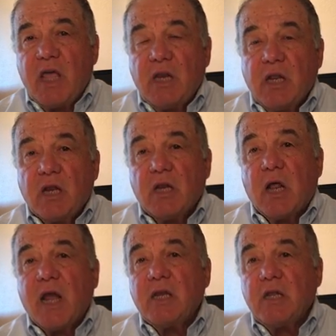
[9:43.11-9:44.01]
80 to
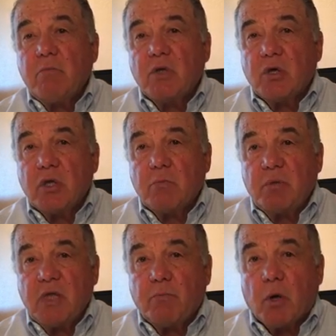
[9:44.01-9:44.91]
90 million
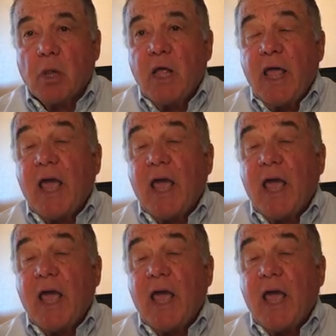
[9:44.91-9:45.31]
people,